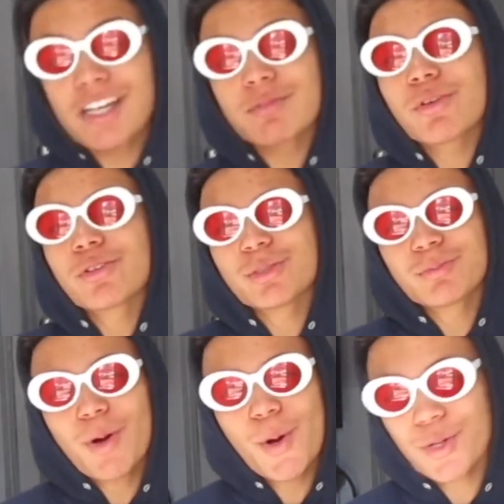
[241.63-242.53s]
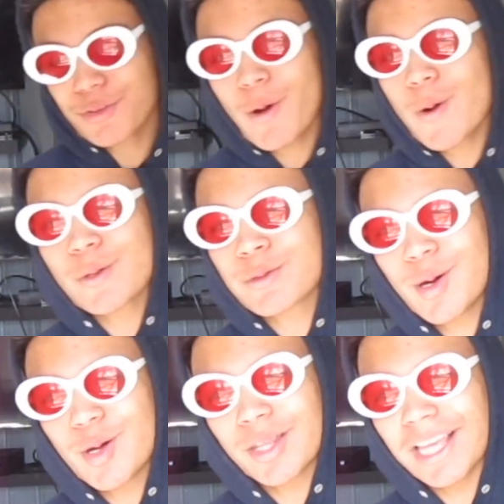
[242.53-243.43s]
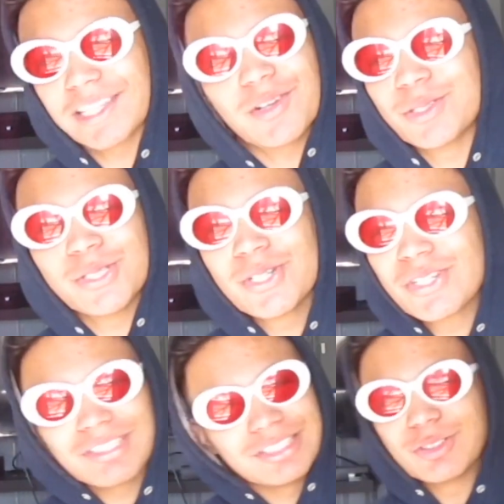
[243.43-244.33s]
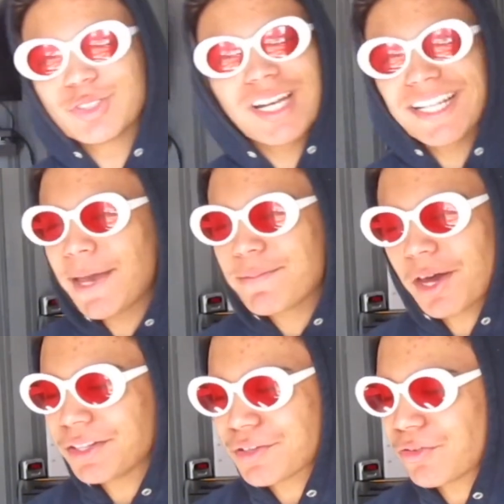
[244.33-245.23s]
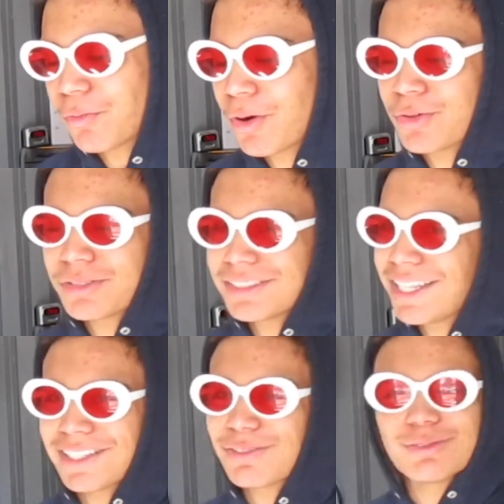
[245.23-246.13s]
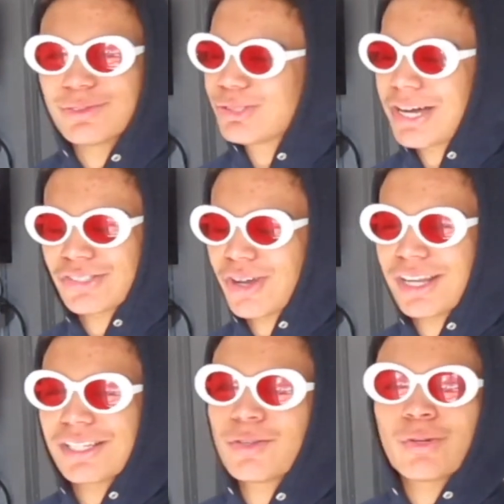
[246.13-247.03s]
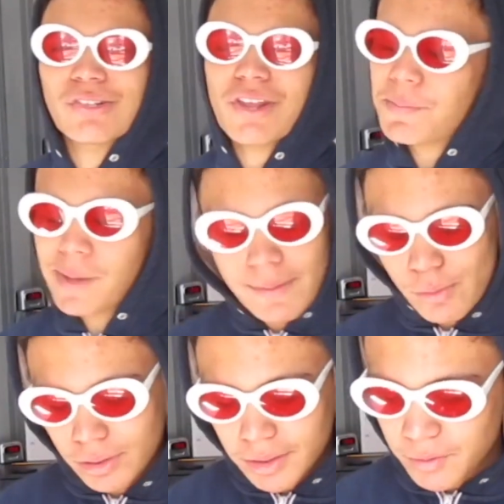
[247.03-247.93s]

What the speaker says: bro. Pause. Like, don't. Don't try to get me on this one, bro. Like, do not try to play me with this one,